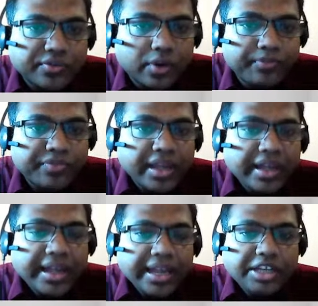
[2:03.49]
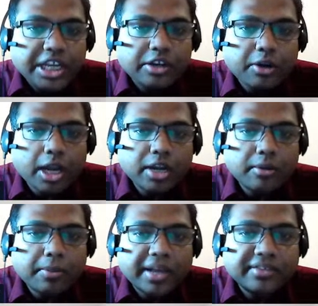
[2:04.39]
from 80
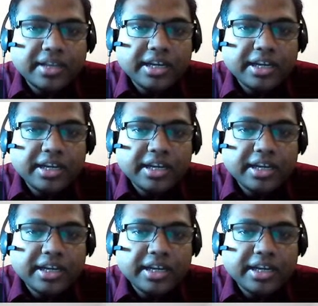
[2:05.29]
enterprise